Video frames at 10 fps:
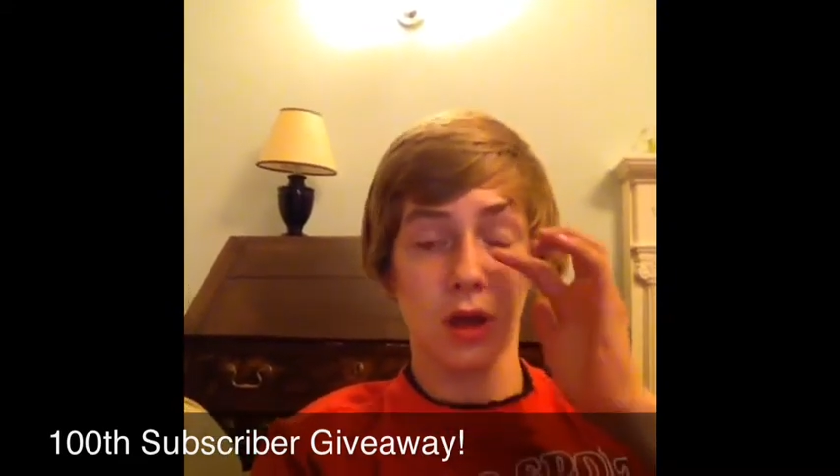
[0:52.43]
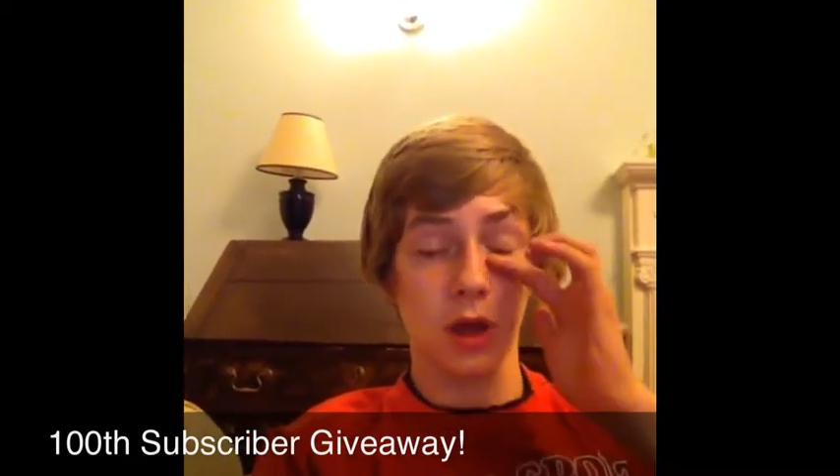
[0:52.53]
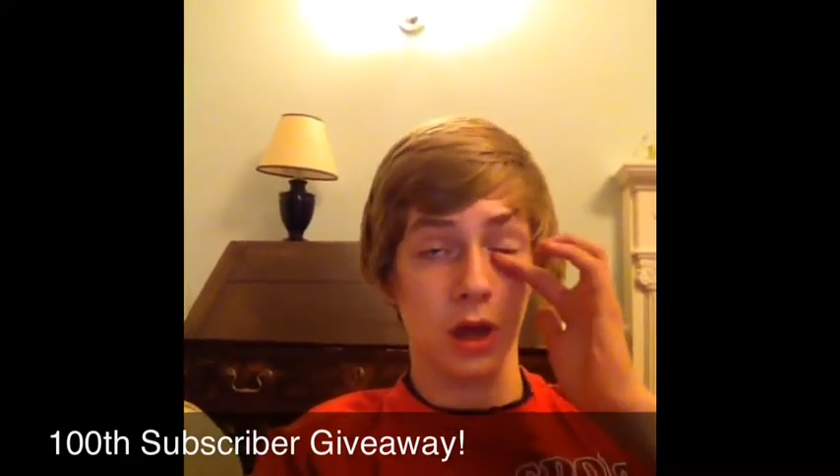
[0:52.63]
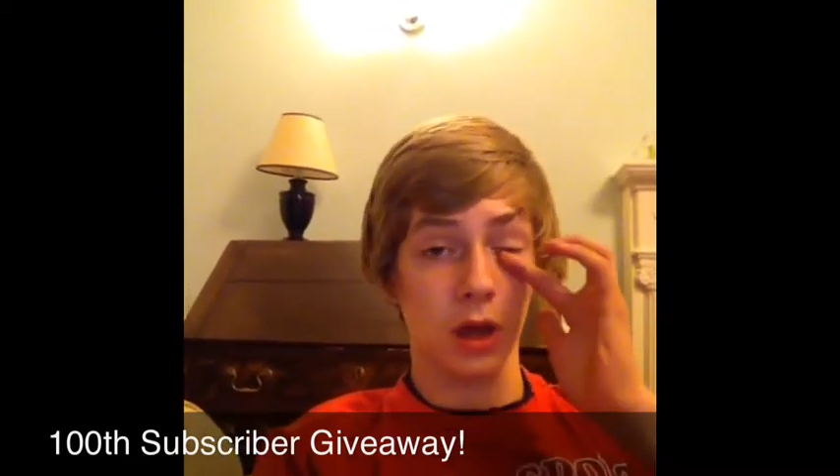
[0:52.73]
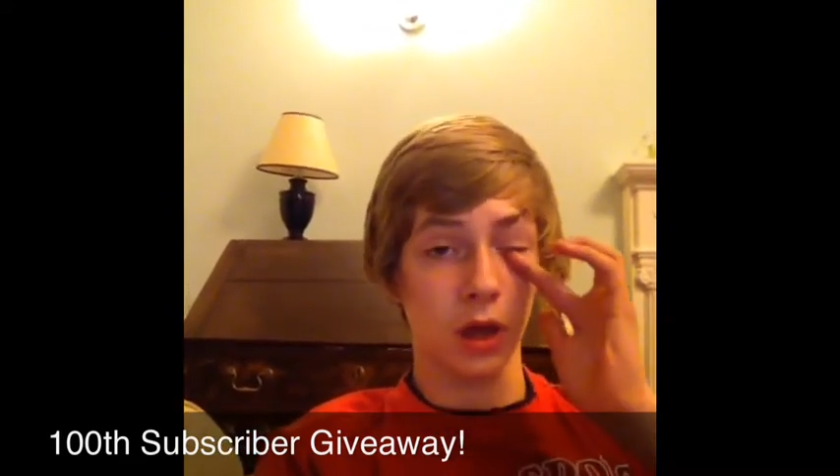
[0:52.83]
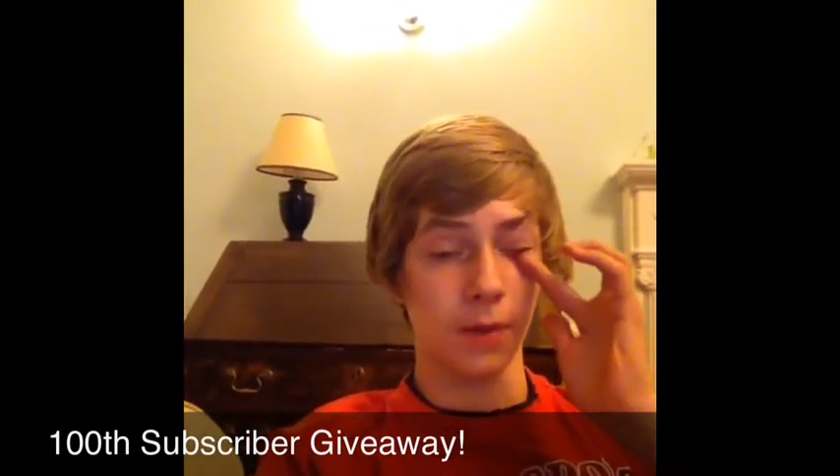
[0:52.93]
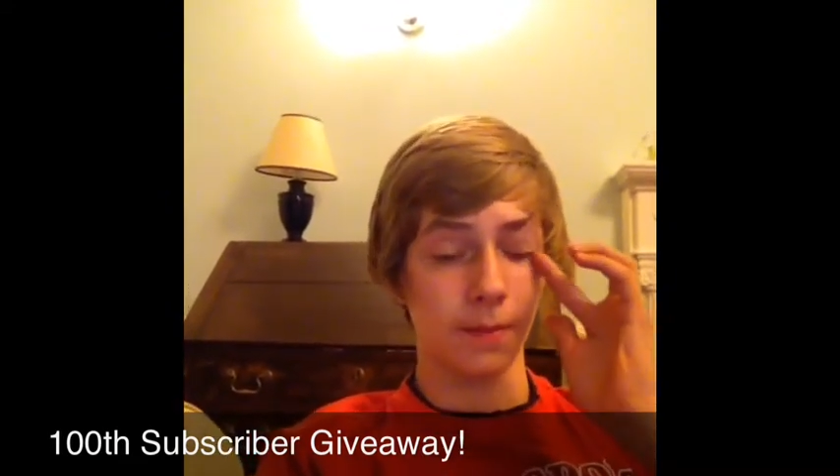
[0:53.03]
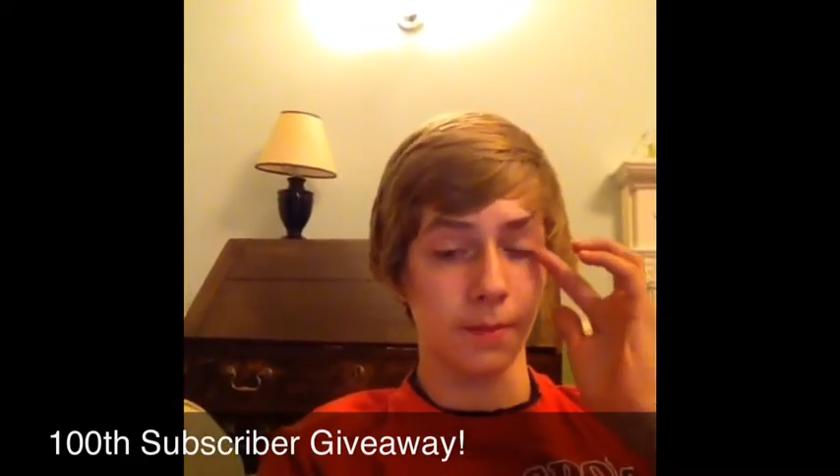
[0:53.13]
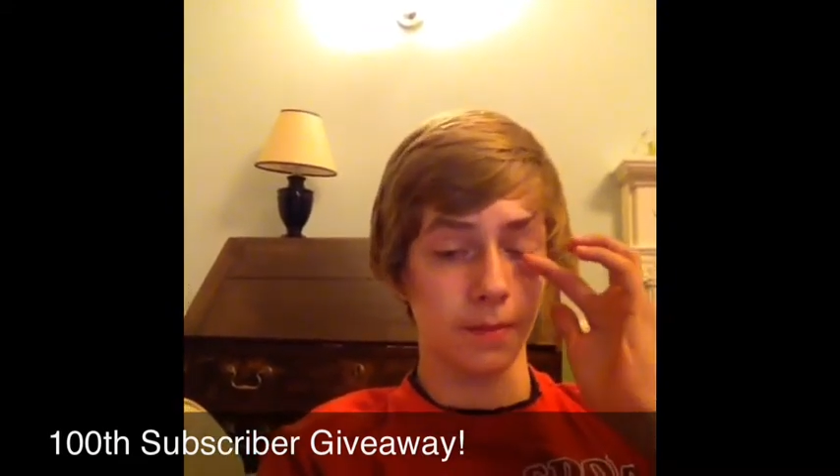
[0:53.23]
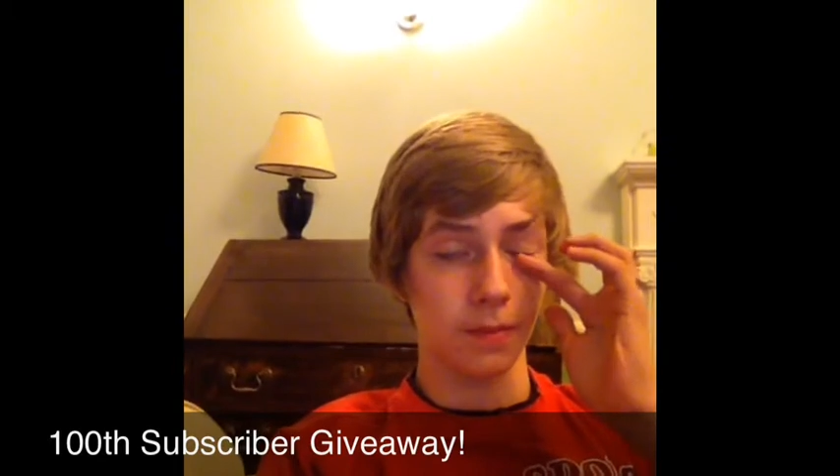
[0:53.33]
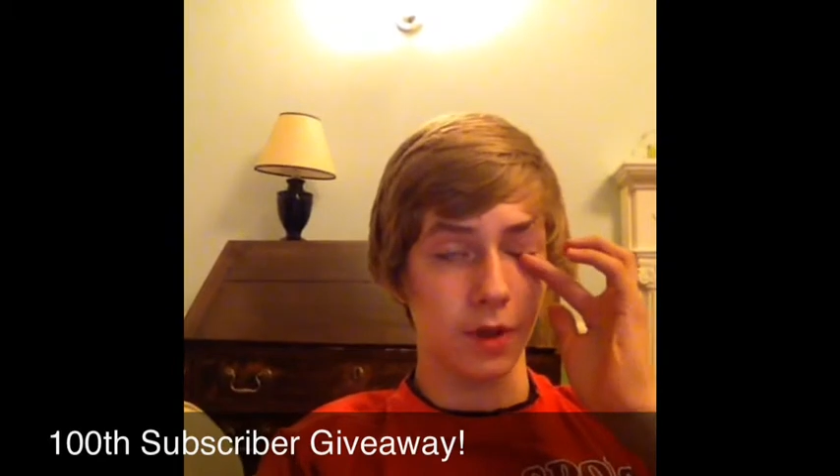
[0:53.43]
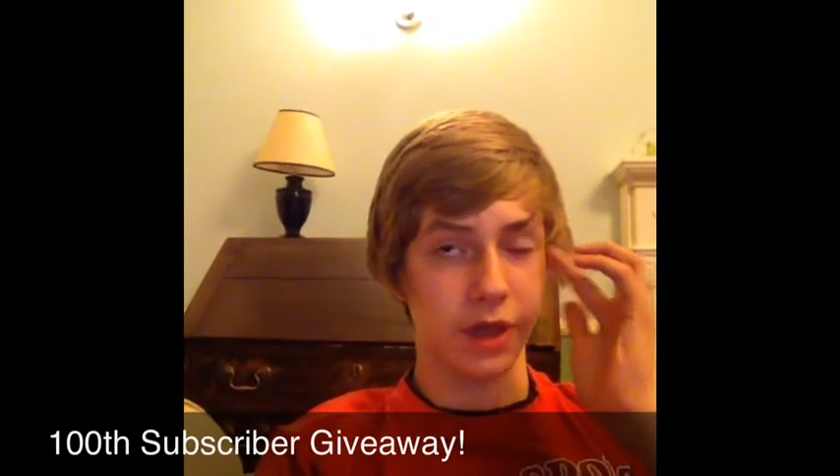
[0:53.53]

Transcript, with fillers: uh, a